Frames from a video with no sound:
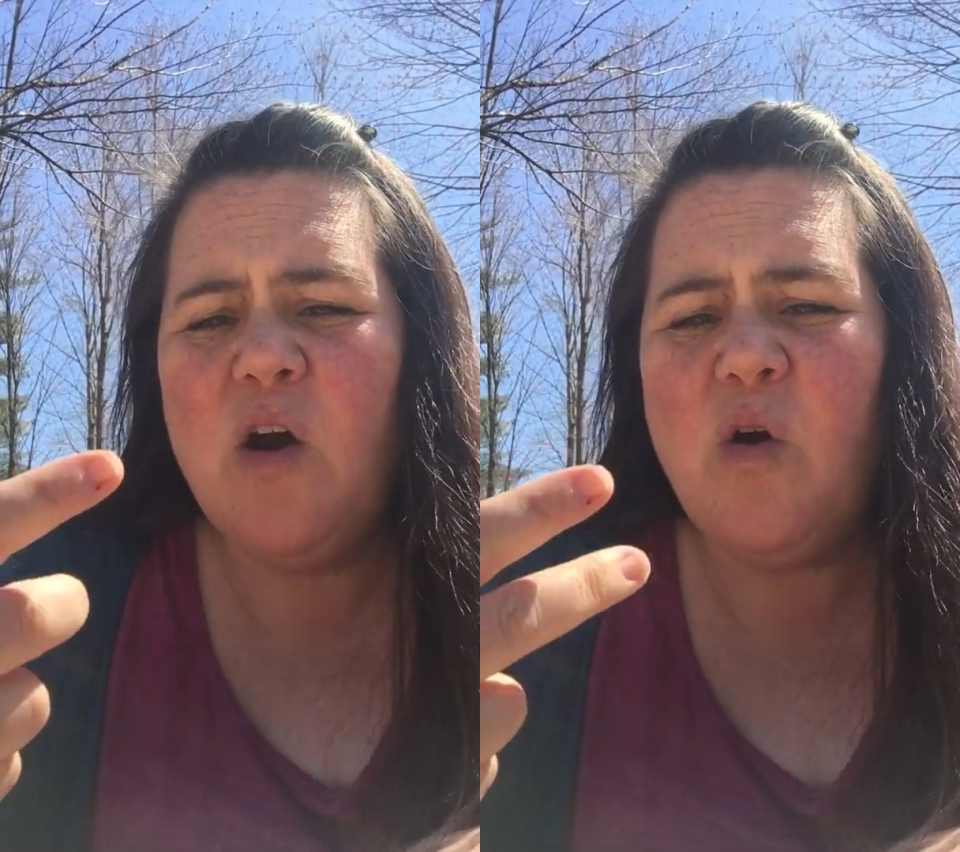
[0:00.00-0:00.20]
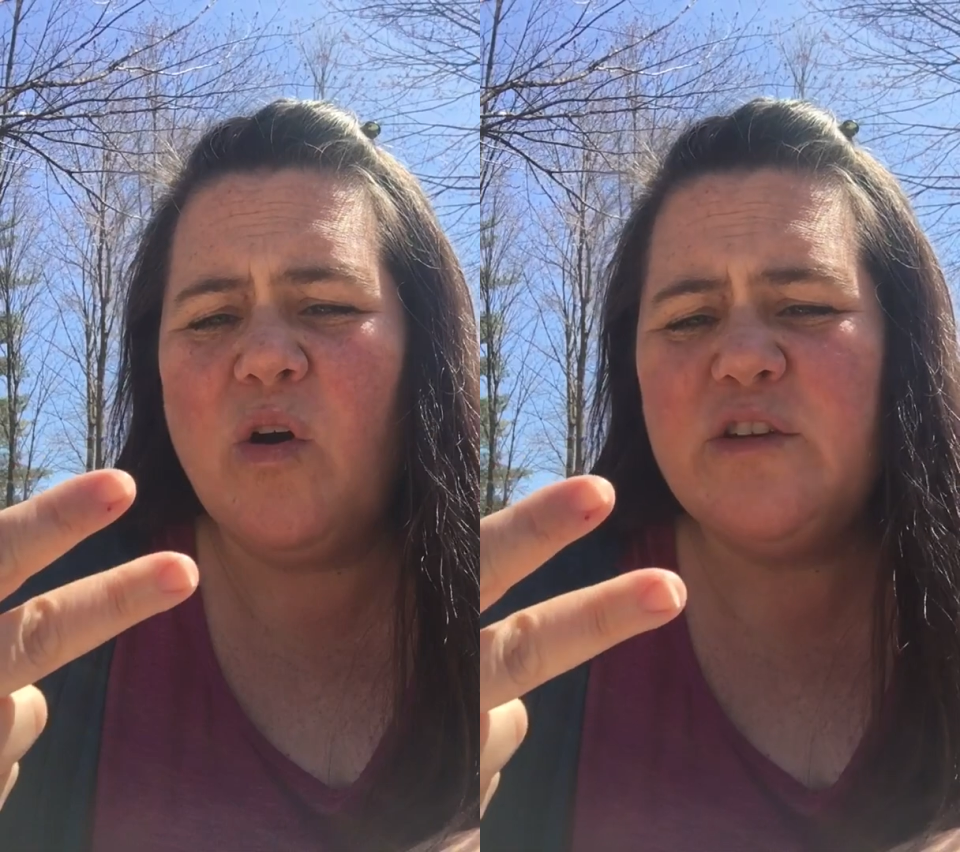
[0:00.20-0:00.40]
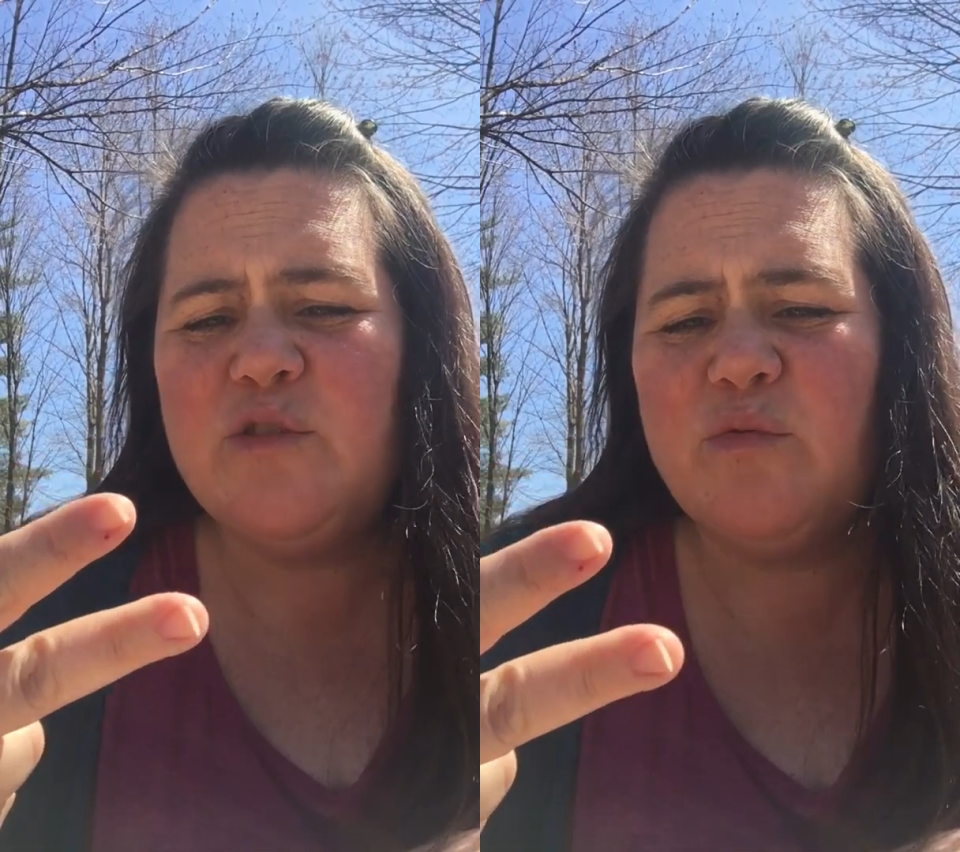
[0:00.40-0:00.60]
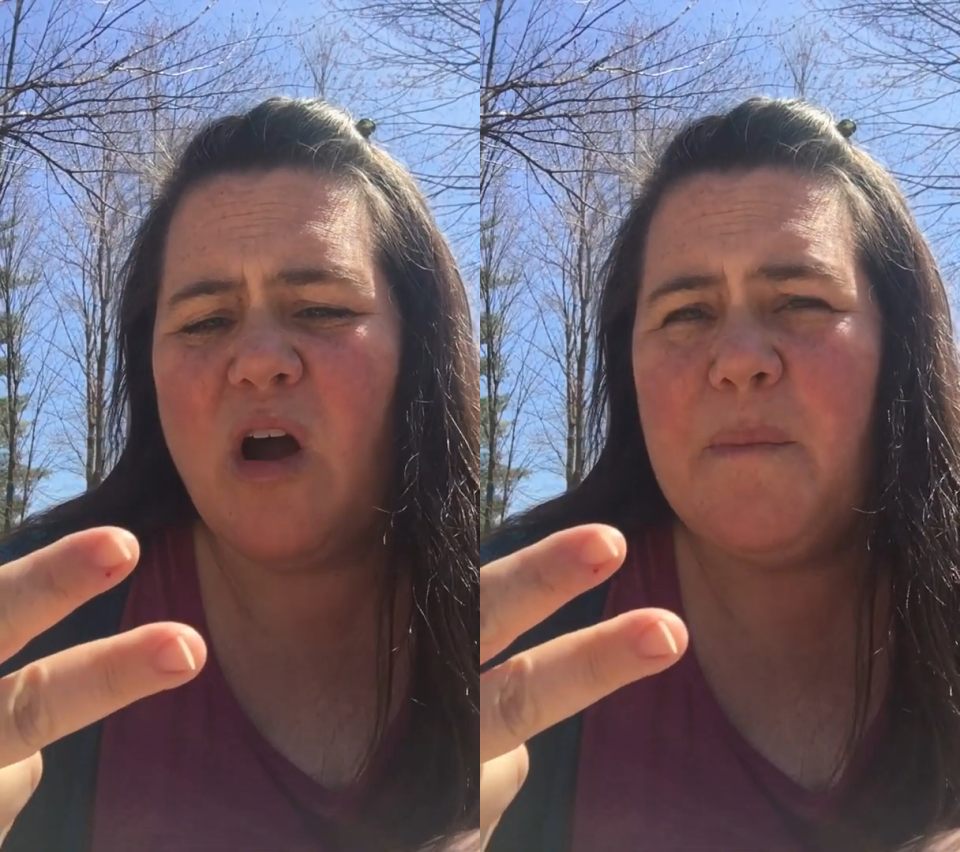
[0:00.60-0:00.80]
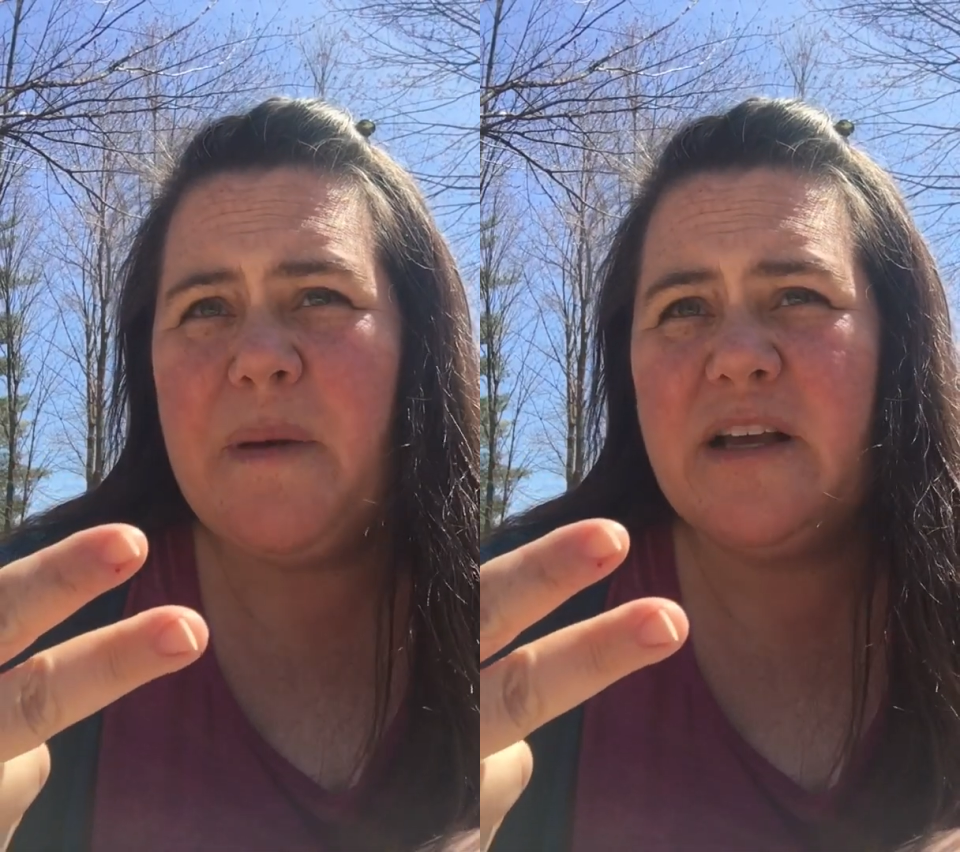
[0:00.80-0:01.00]
or
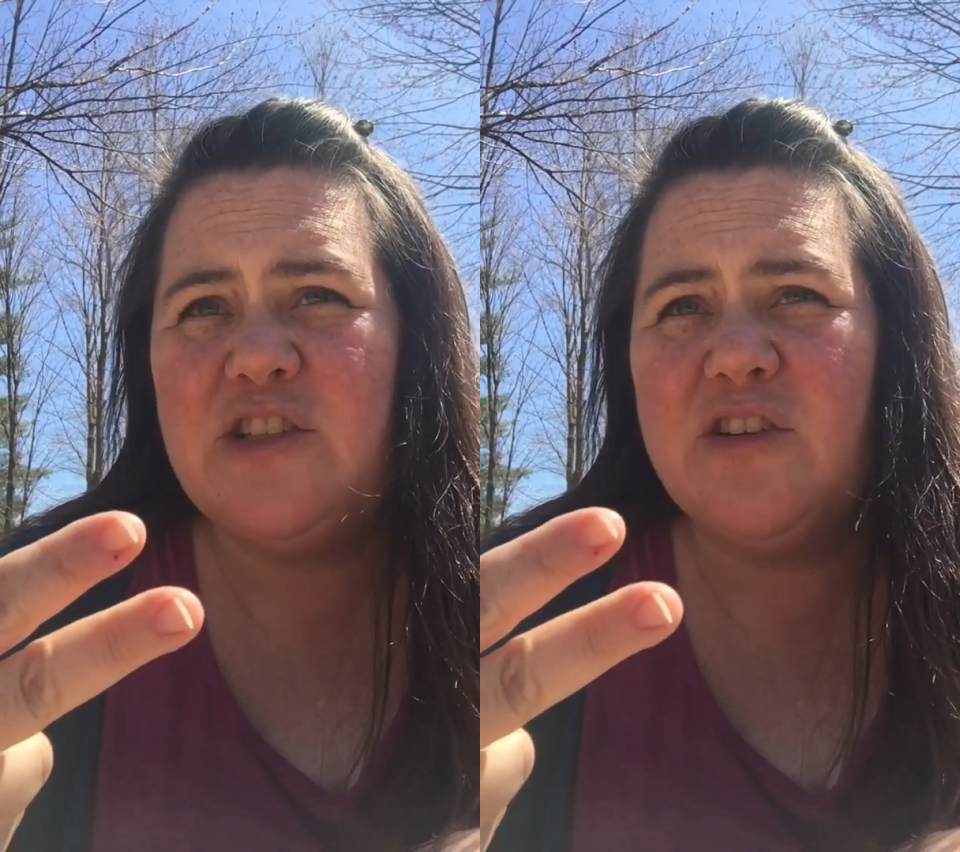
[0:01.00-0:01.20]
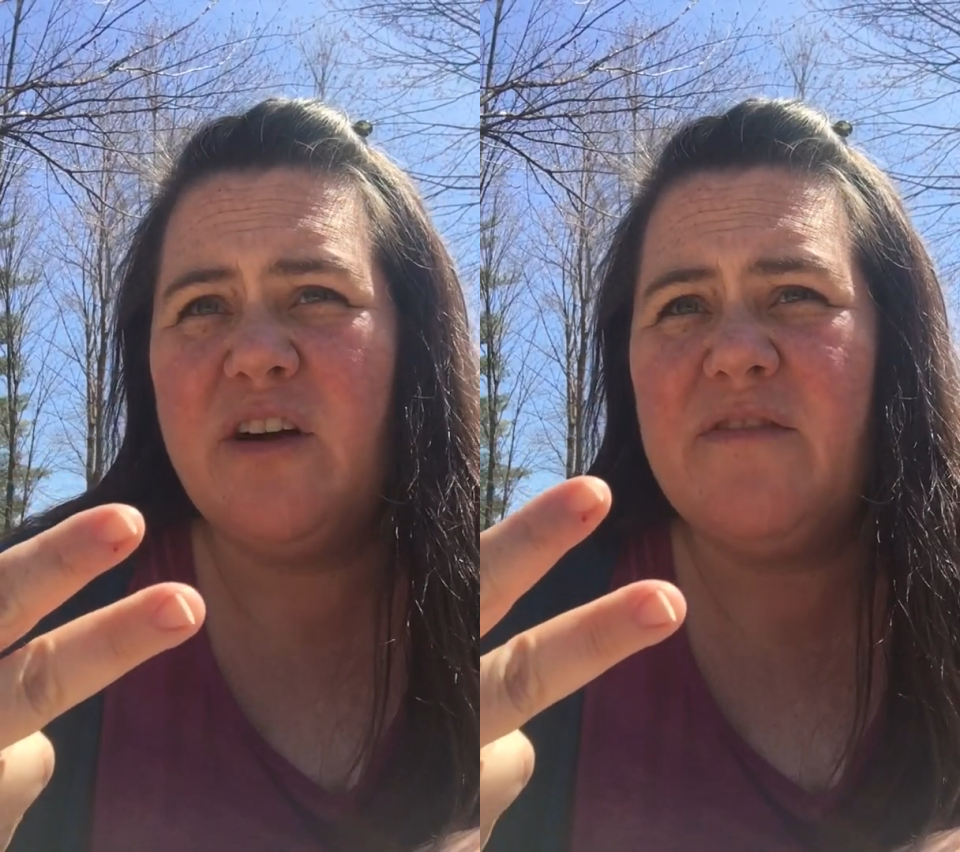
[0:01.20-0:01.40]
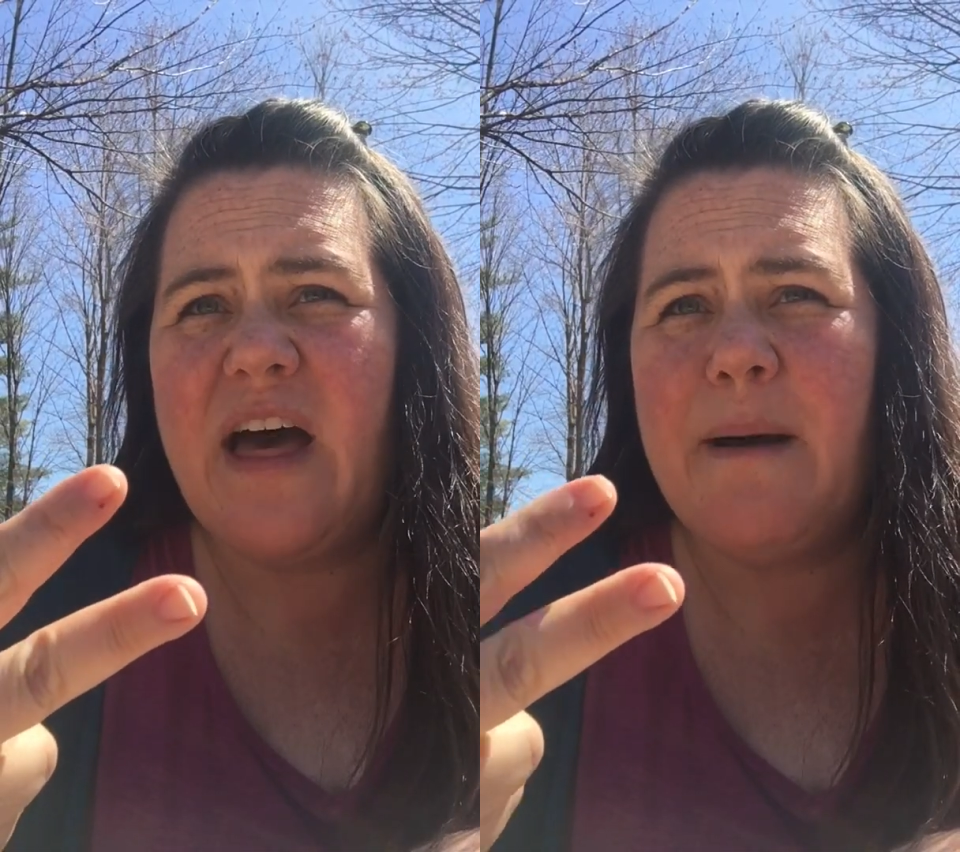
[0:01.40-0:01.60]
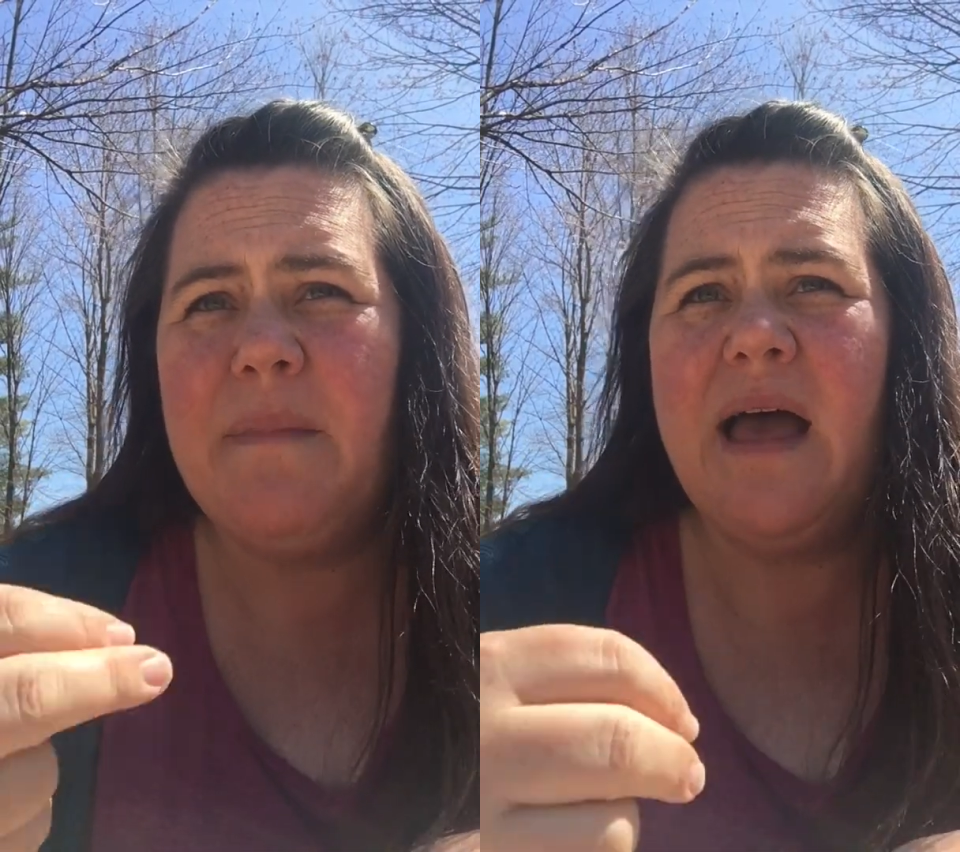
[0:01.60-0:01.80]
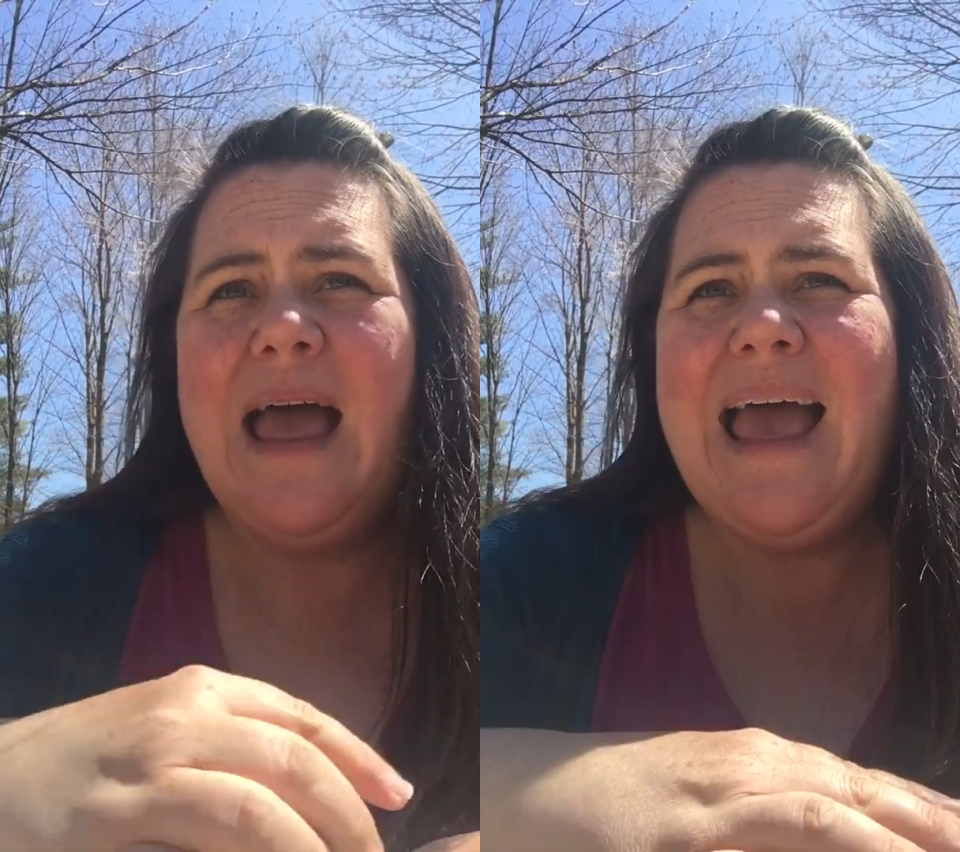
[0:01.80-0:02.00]
draw a picture of them.